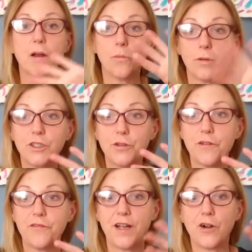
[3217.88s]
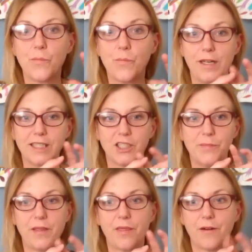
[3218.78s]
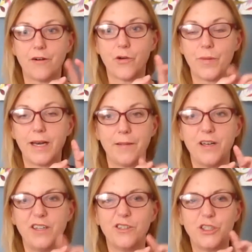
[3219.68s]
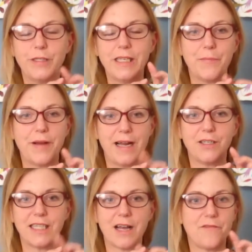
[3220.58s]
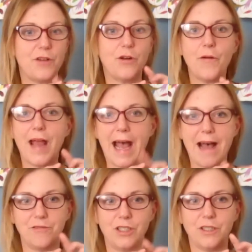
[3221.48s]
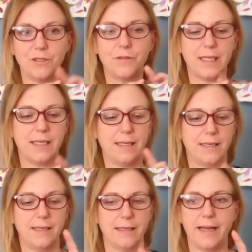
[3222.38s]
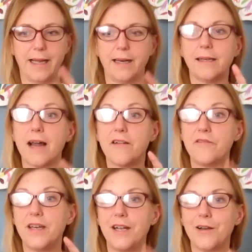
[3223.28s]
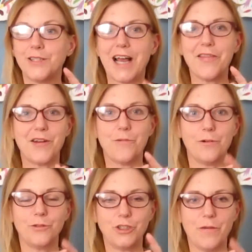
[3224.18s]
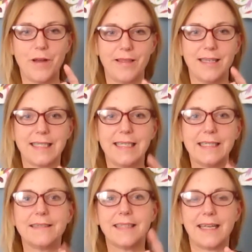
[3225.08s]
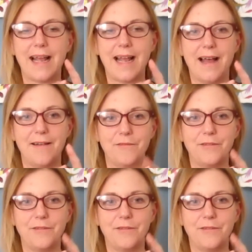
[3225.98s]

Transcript: We'll do the finger points to be thorough, but when you're doing it by yourself, you don't have to. And a lot of videos out there won't show it. This guilt that I have.